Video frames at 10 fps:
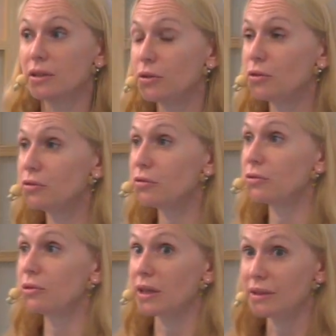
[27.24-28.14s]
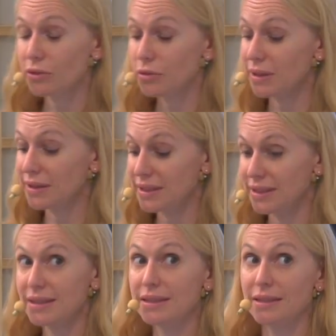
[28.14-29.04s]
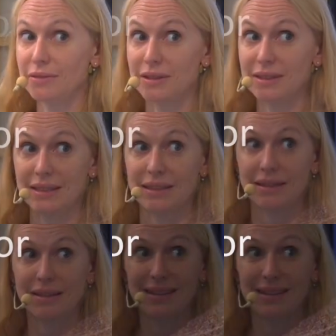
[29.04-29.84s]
in Khufu in 2017.